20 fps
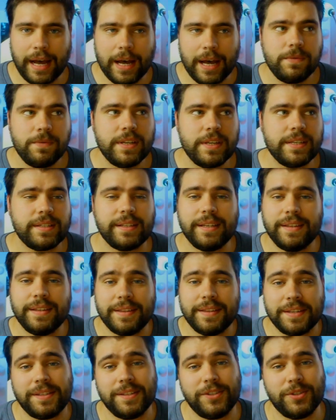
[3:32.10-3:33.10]
Obviously in
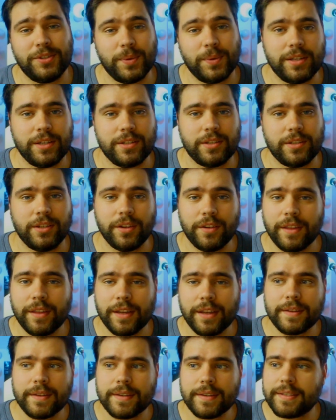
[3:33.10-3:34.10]
this situation, you're
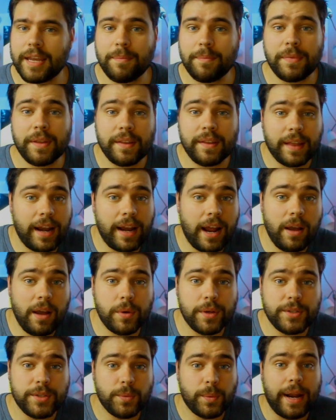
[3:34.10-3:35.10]
thinking the same thing that I
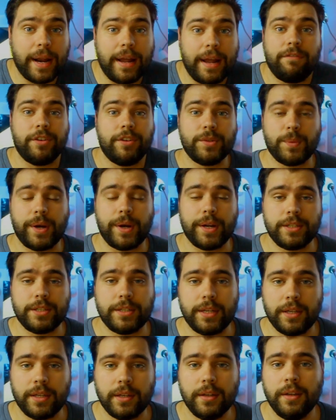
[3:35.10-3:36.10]
was when I first
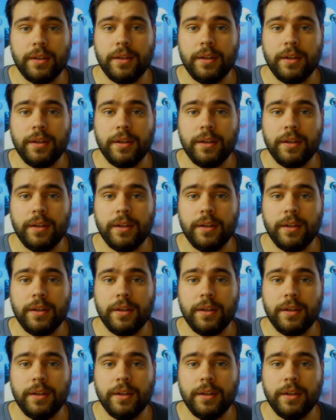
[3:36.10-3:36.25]
watched it.